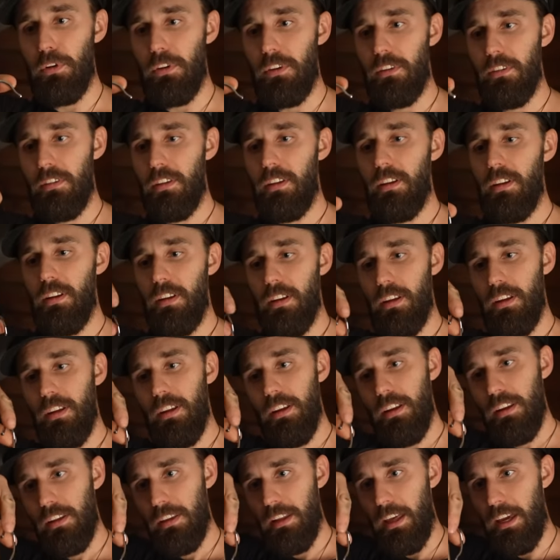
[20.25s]
and tricks on how
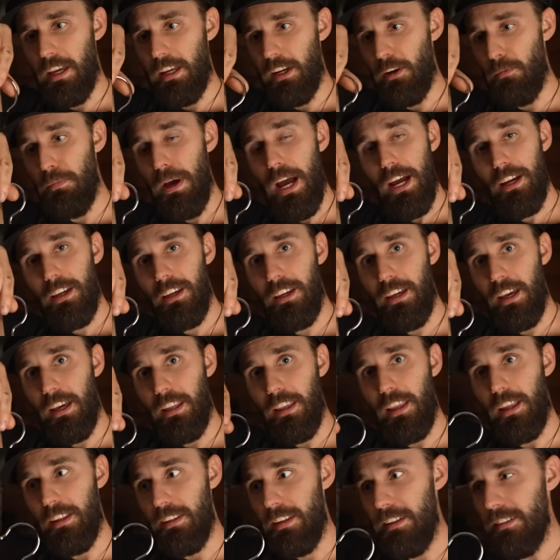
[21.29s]
to declutter,
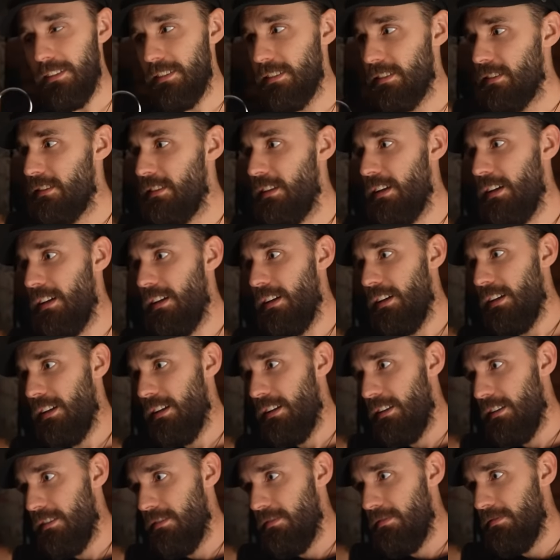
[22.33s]
basically. It's actually
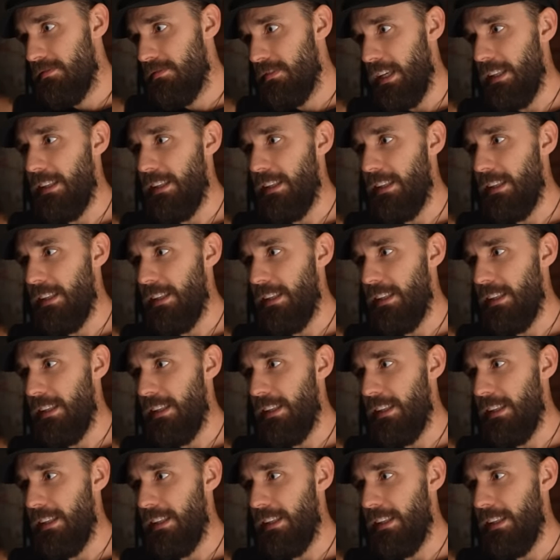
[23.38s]
more like